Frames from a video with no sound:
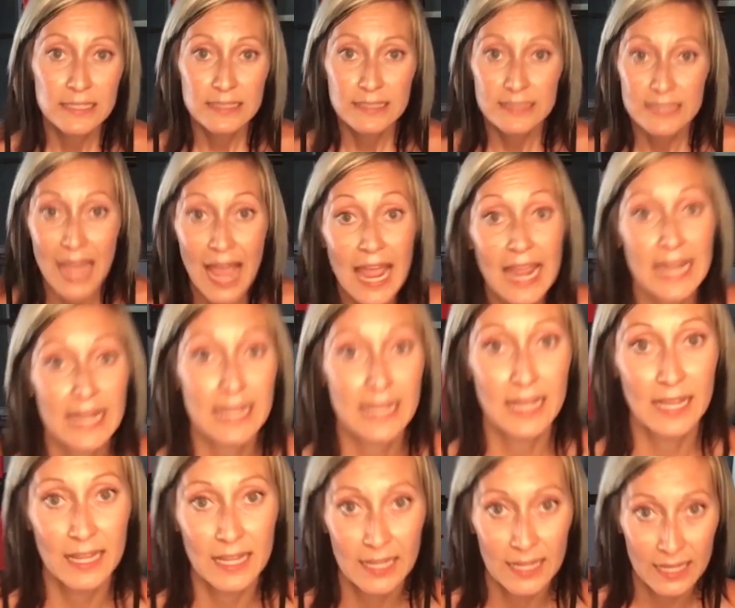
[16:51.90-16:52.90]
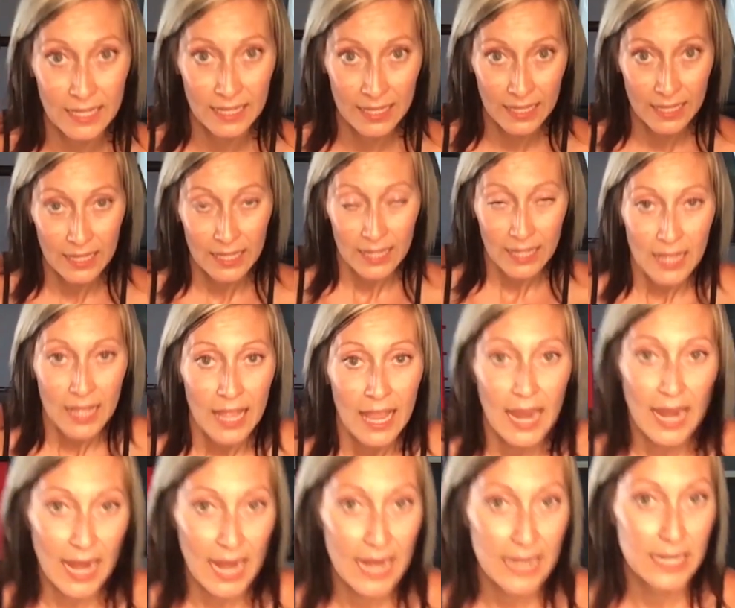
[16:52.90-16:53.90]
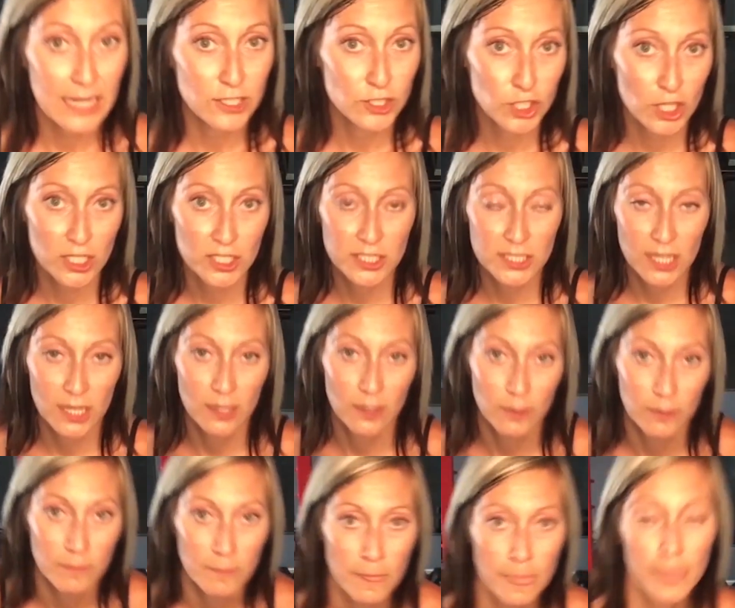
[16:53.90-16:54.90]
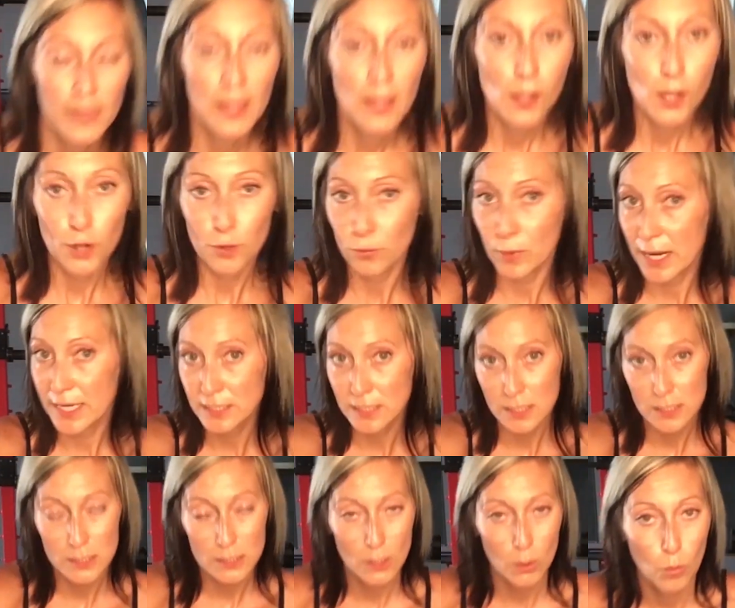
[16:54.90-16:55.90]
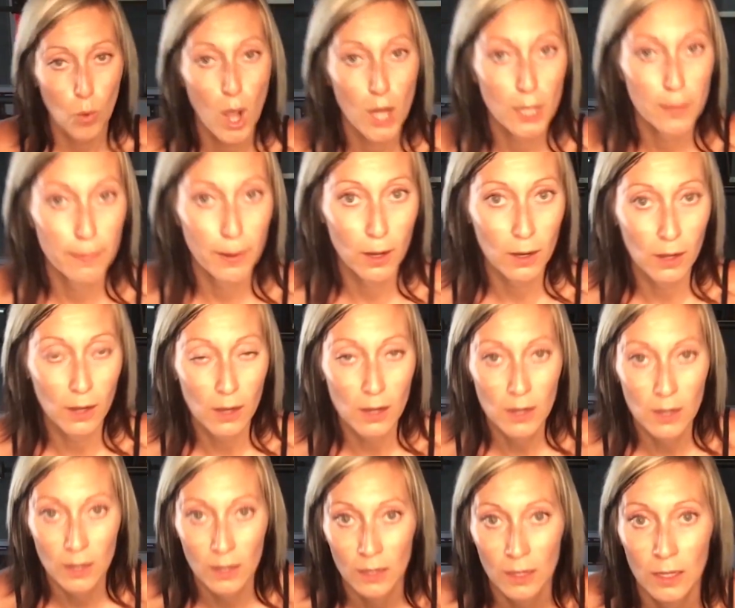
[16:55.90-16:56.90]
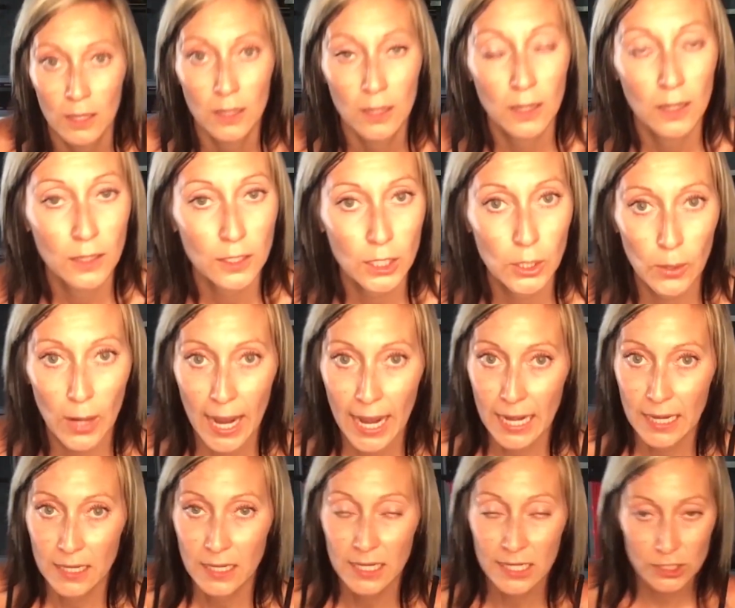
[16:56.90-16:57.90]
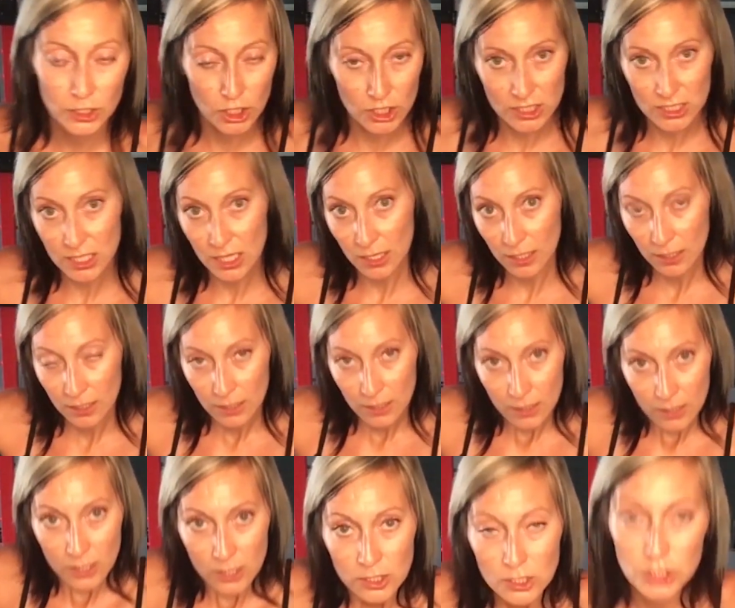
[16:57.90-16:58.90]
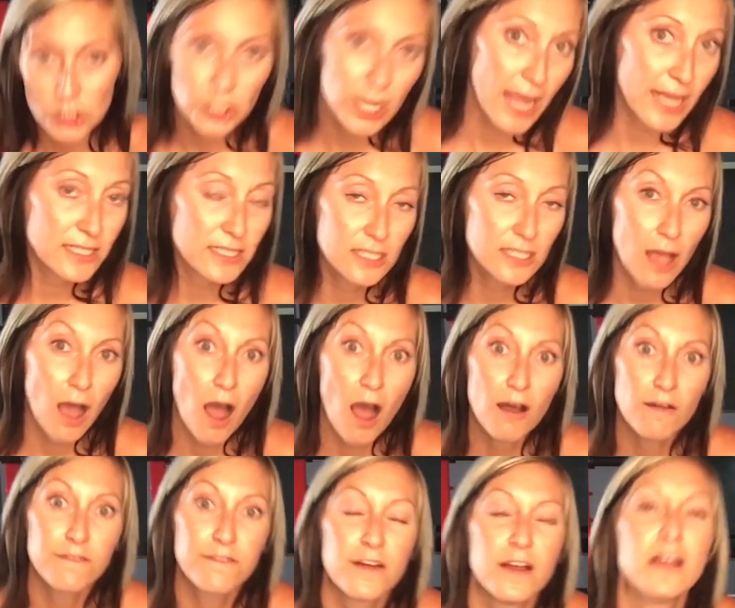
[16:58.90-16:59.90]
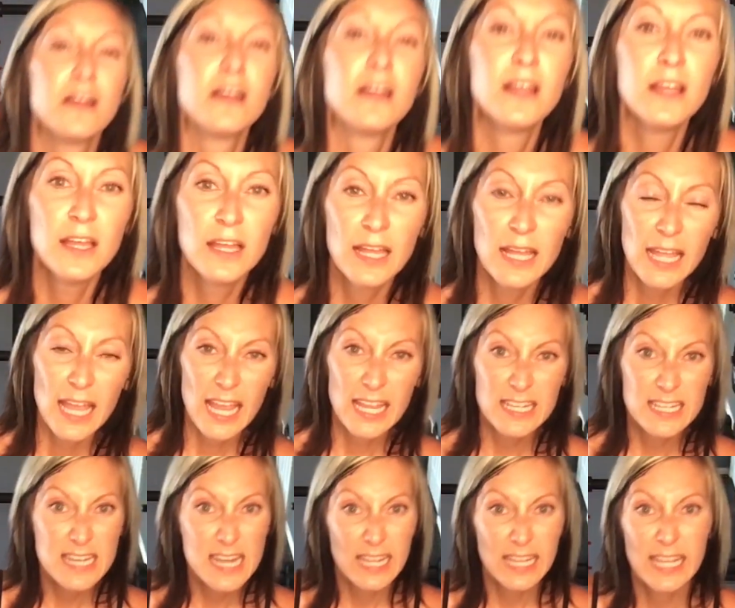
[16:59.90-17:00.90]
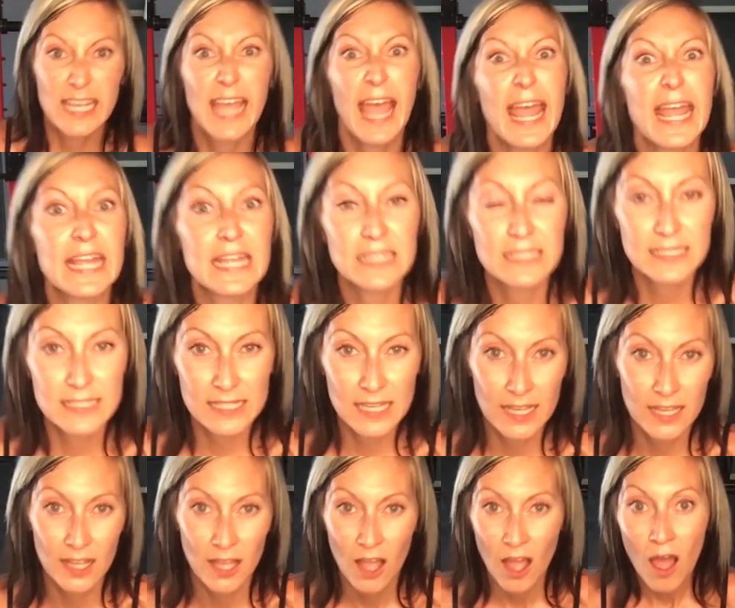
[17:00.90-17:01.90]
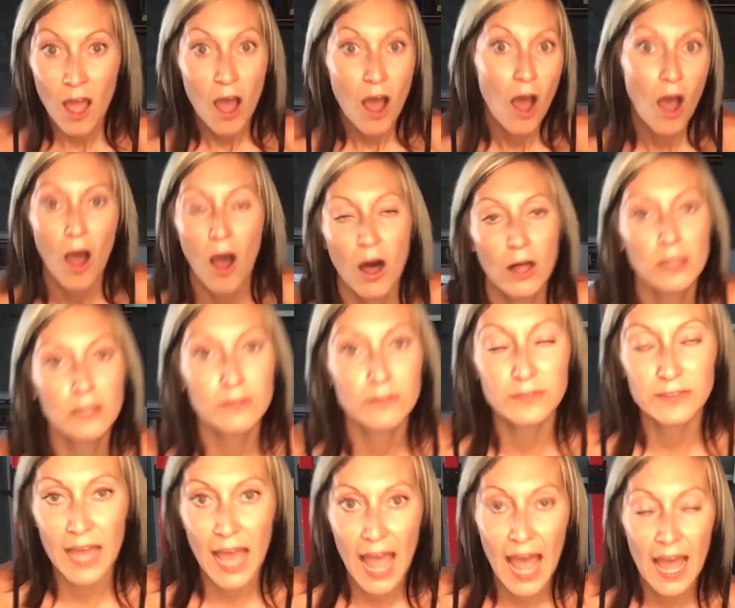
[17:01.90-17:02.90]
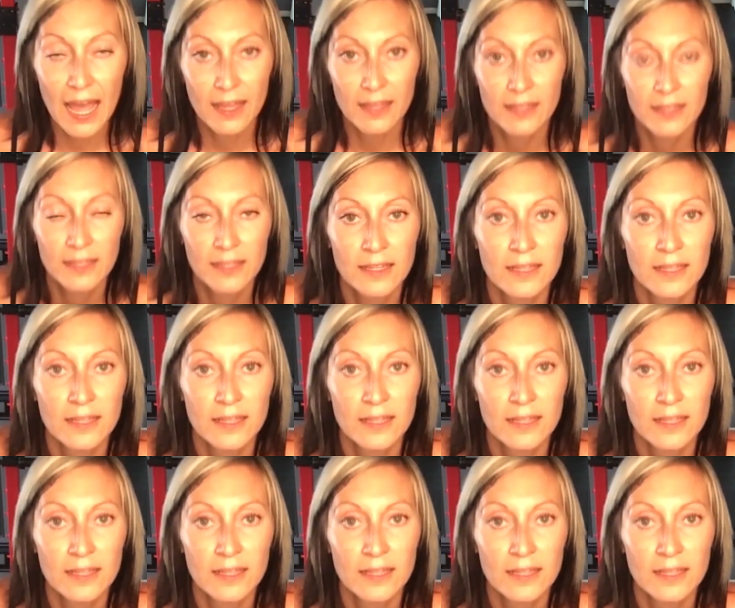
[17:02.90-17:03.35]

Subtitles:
take and it just erases the Whataburger you ate. It just sheds off and negates all of that